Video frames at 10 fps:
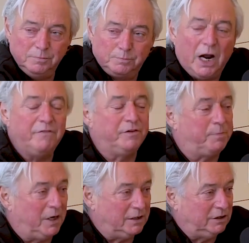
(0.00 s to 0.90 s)
private
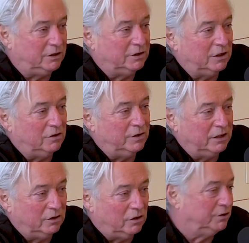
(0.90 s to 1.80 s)
parties,
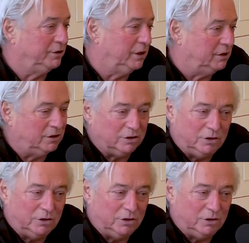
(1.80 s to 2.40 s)
in London or